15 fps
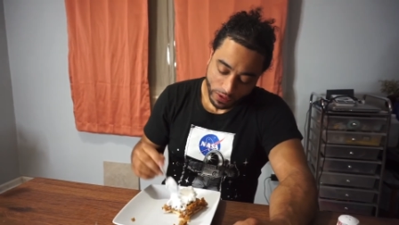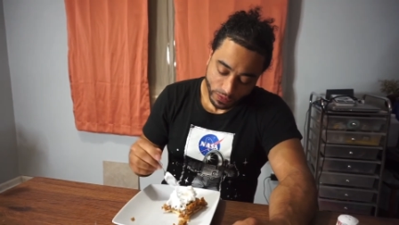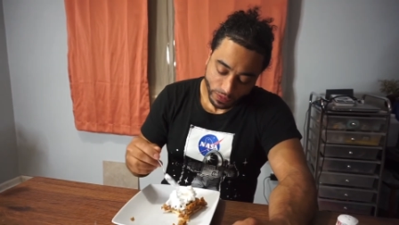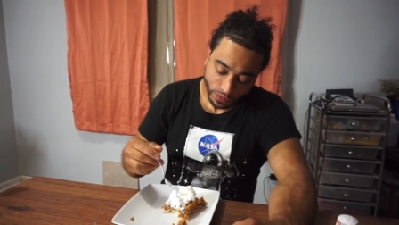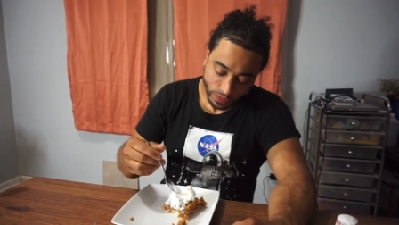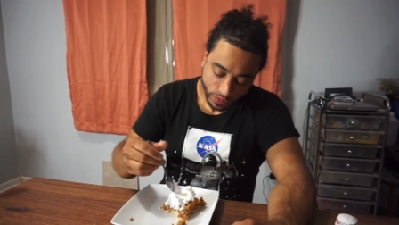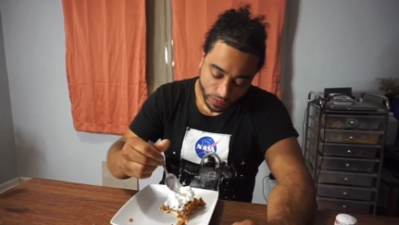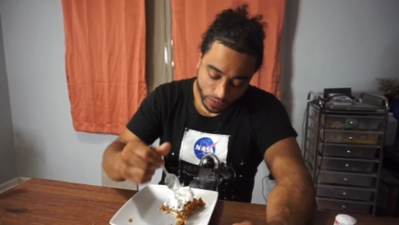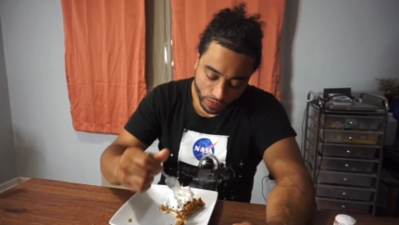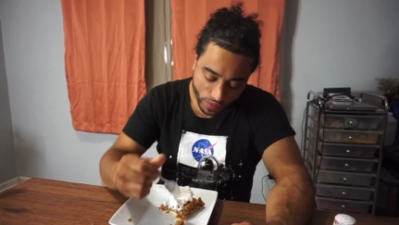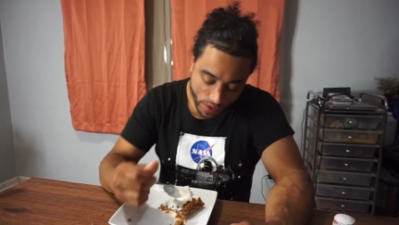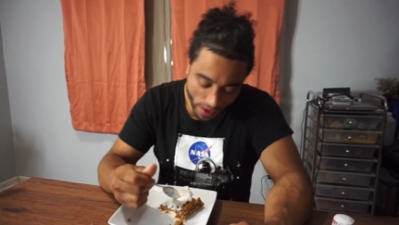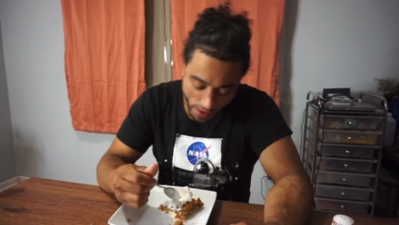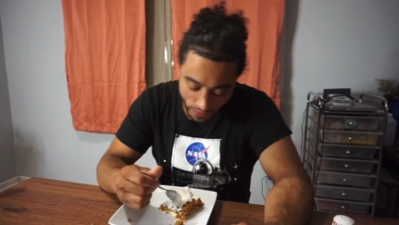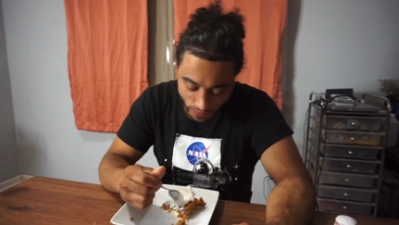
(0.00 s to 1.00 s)
You like it?
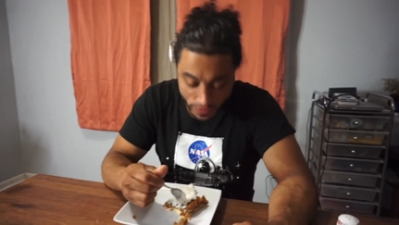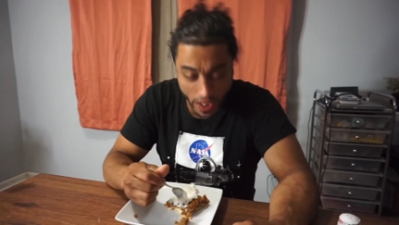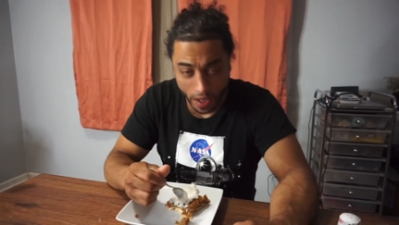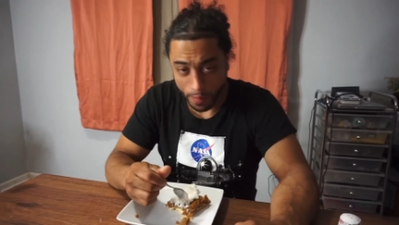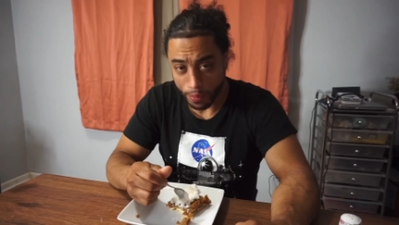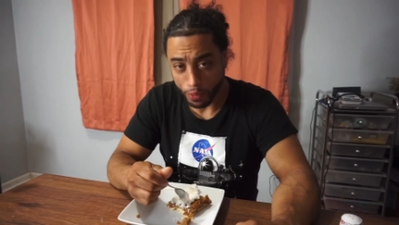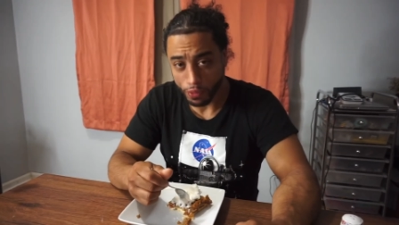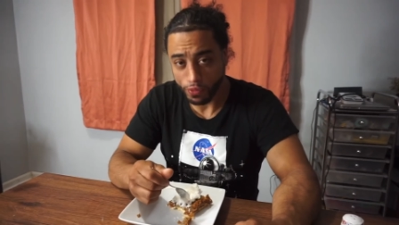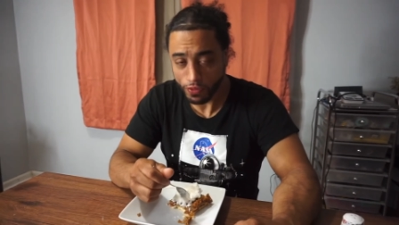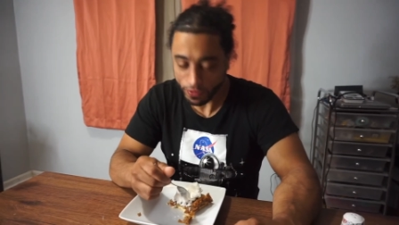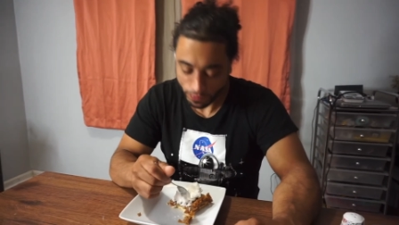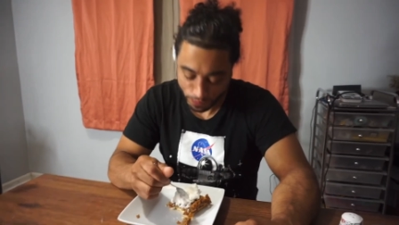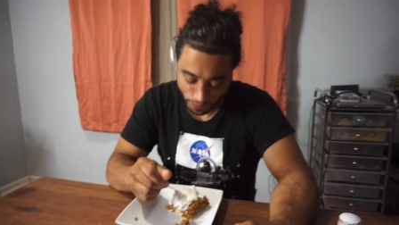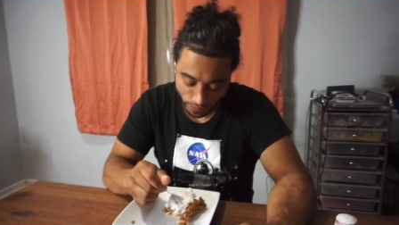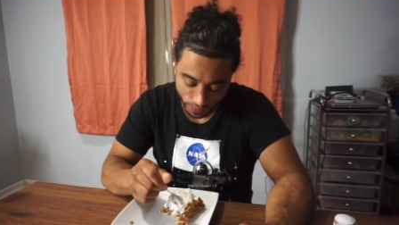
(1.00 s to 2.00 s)
I
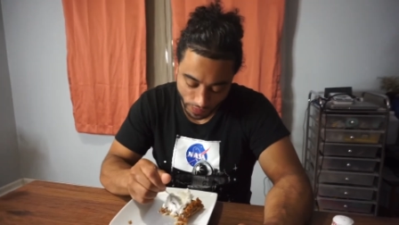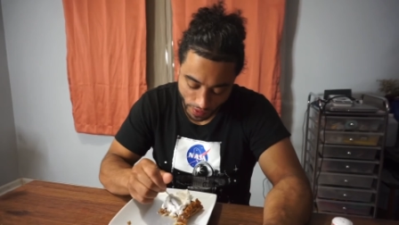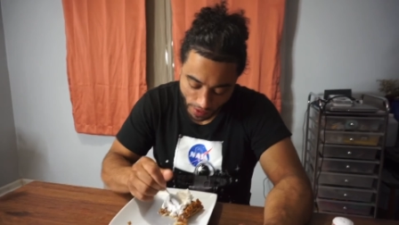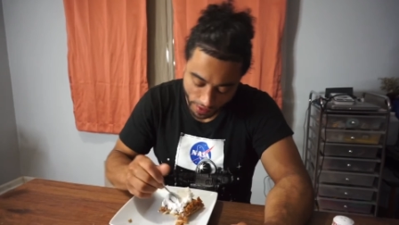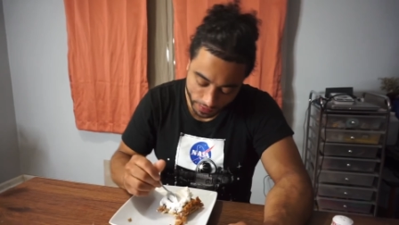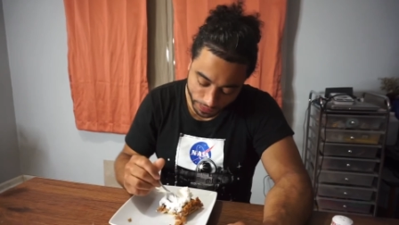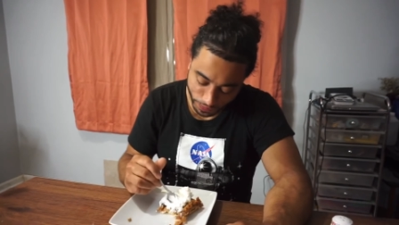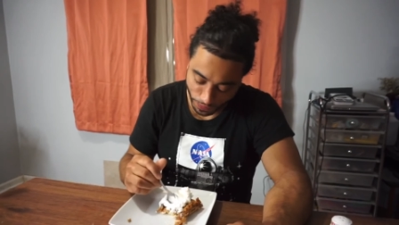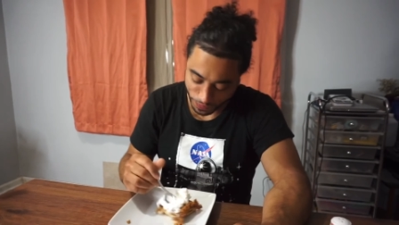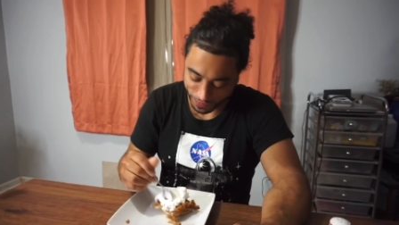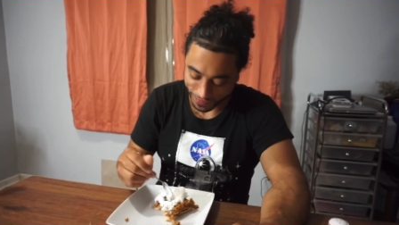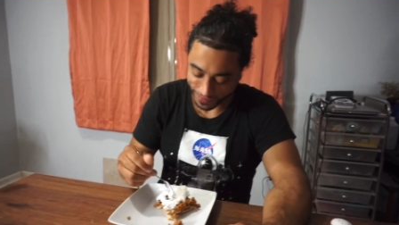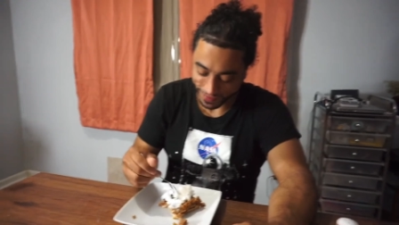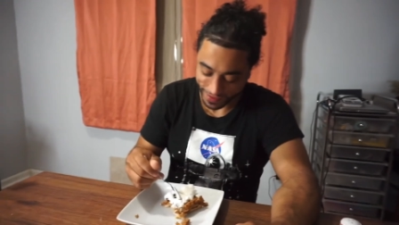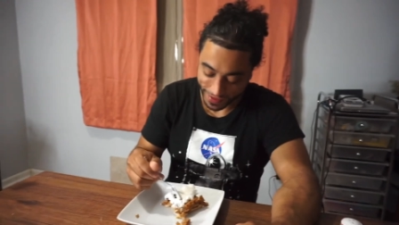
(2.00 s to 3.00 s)
approve.
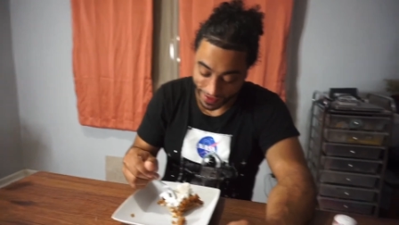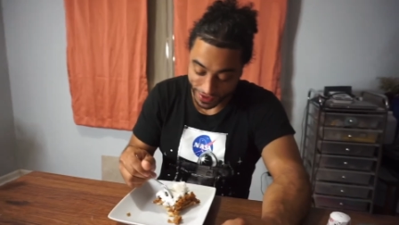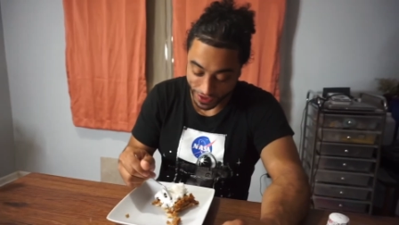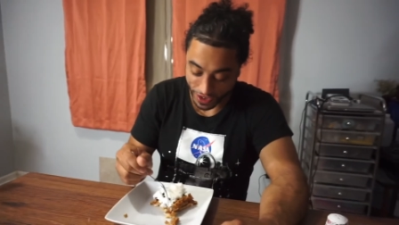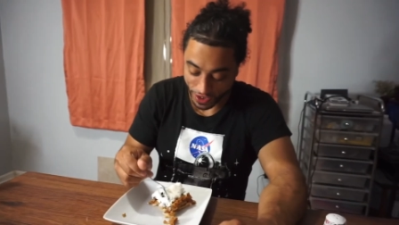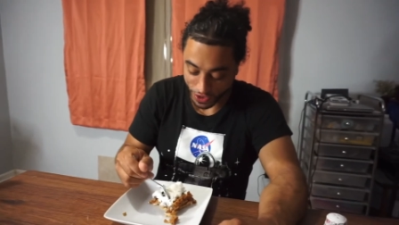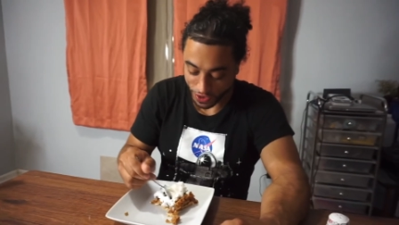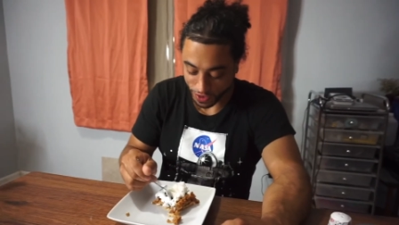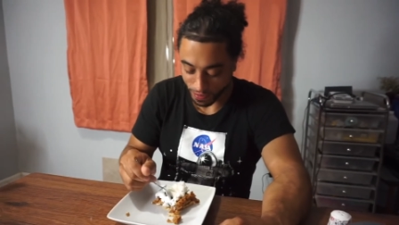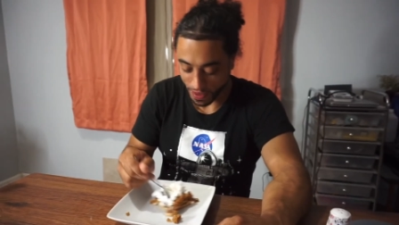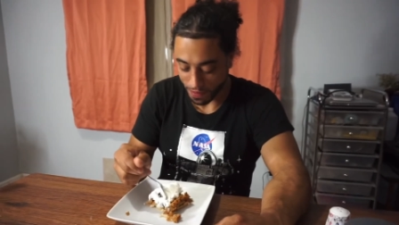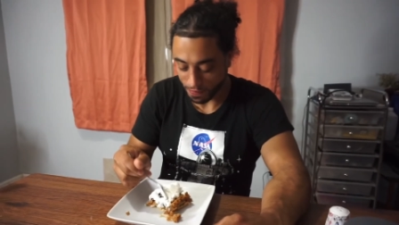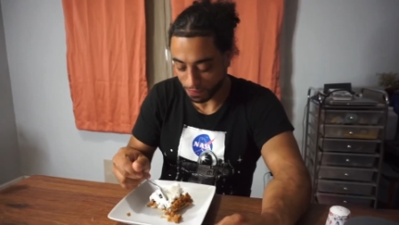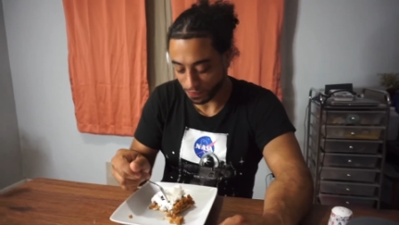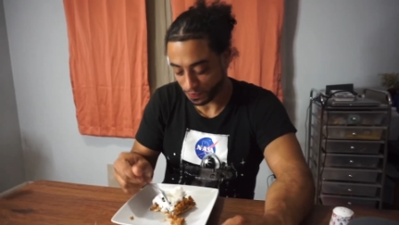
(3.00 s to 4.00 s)
Delicious, babe.
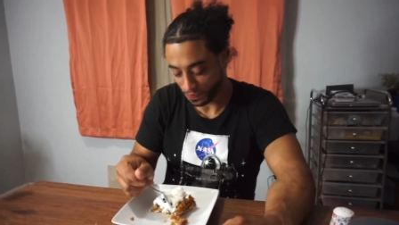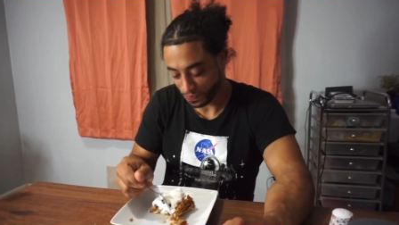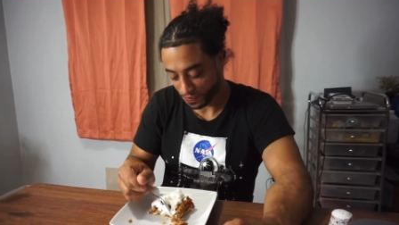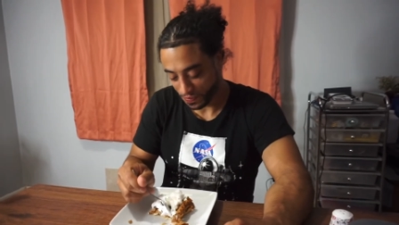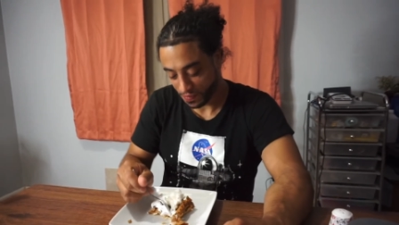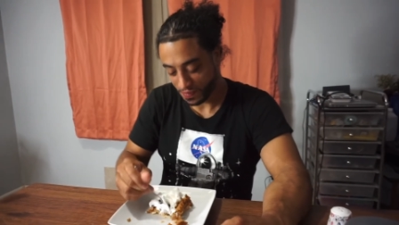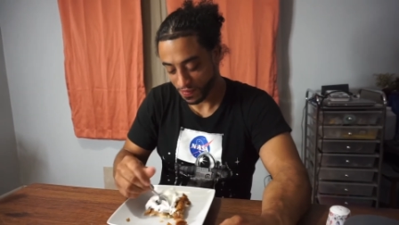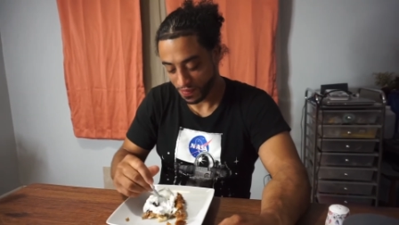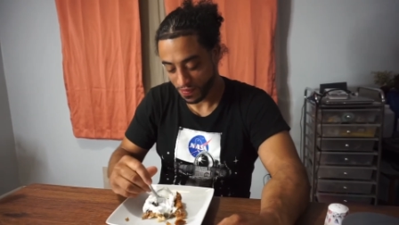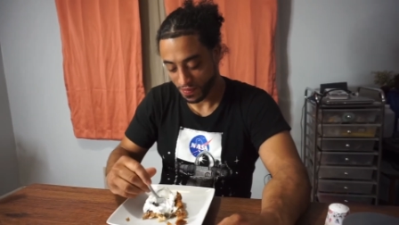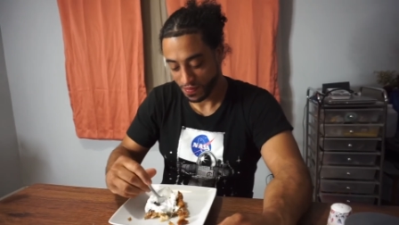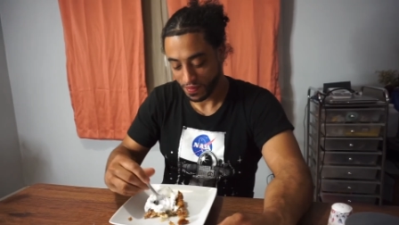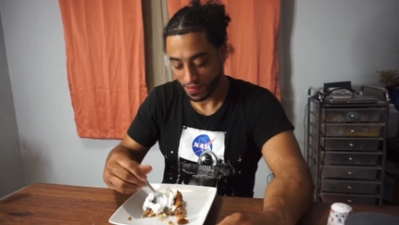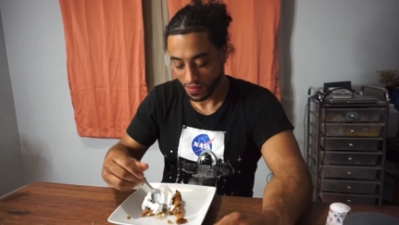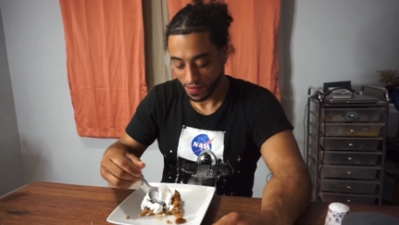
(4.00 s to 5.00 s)
It's a
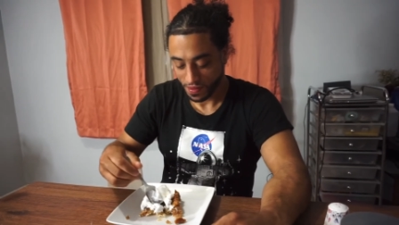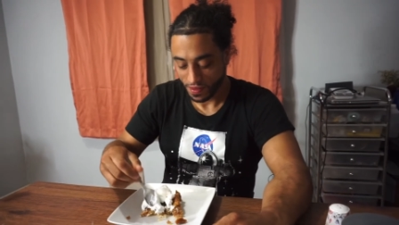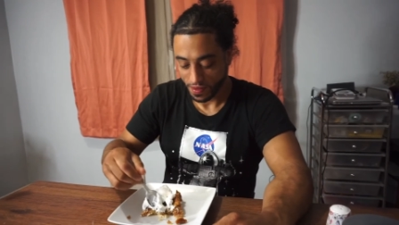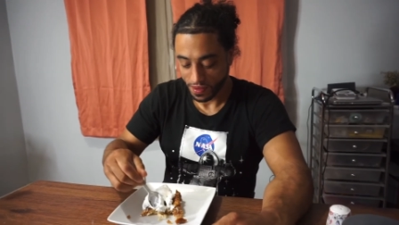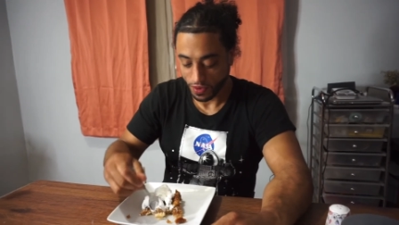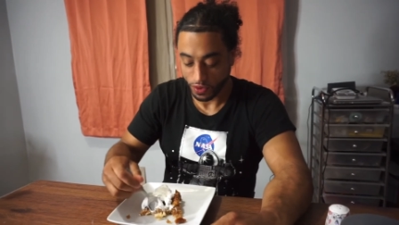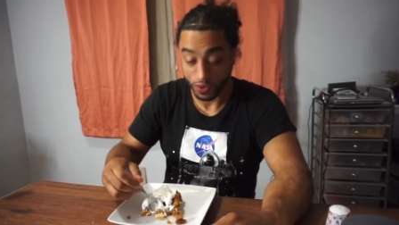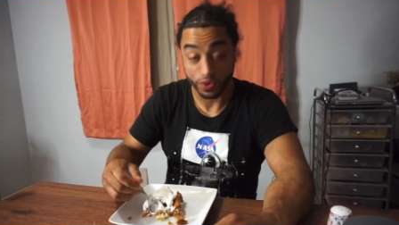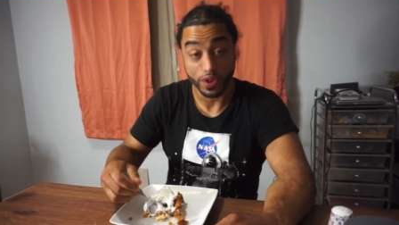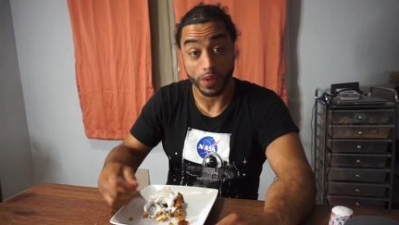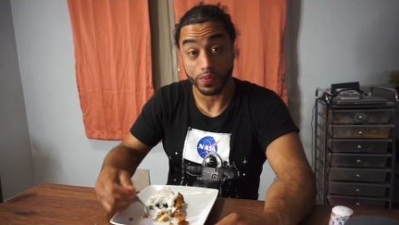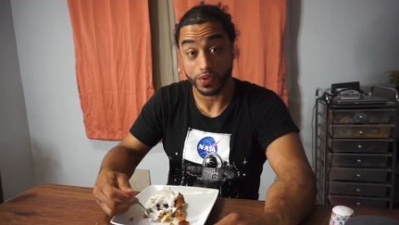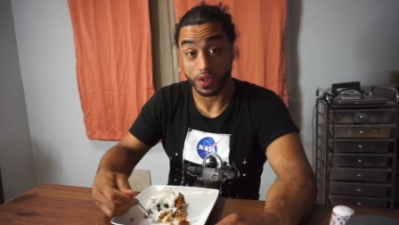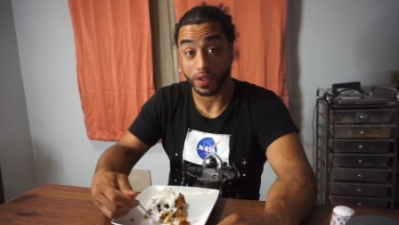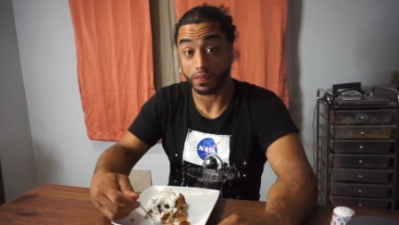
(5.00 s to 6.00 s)
thumbs up?
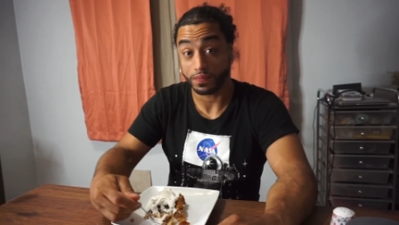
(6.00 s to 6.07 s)
Thumbs up.